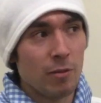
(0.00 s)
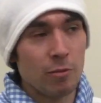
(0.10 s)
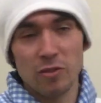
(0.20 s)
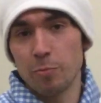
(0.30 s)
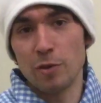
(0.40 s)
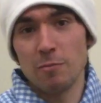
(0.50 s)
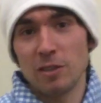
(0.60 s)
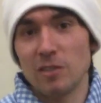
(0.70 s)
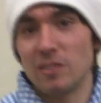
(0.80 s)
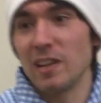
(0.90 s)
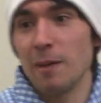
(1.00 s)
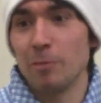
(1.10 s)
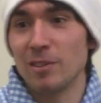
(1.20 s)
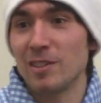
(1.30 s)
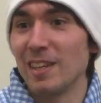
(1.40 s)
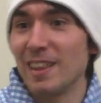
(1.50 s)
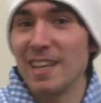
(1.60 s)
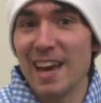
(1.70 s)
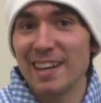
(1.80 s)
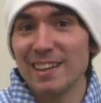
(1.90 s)
It was pretty much established at
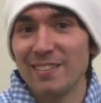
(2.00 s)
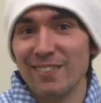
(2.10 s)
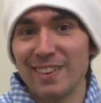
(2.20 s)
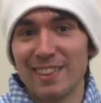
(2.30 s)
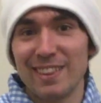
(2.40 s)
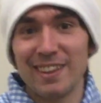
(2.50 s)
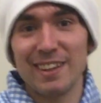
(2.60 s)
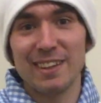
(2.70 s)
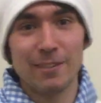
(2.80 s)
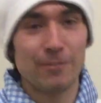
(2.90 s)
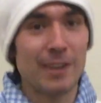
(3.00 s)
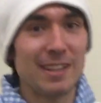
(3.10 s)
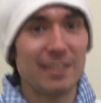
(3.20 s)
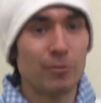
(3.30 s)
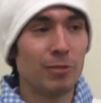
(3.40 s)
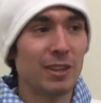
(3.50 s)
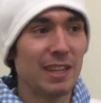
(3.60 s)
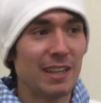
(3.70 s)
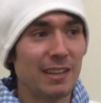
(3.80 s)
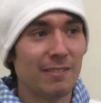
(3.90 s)
the end with the friends when
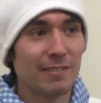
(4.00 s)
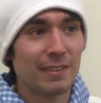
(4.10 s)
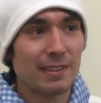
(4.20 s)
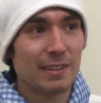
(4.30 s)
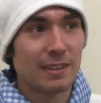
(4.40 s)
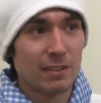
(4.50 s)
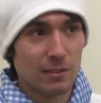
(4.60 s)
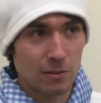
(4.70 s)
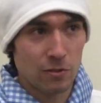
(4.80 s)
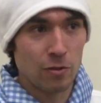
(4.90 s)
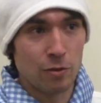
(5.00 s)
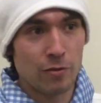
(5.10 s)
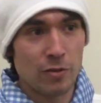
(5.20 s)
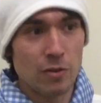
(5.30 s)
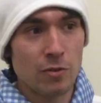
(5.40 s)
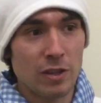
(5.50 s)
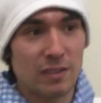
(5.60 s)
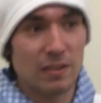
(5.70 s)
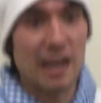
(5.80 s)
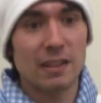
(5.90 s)
they sort of knew
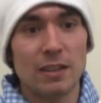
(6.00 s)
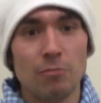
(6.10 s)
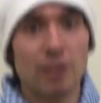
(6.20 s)
exactly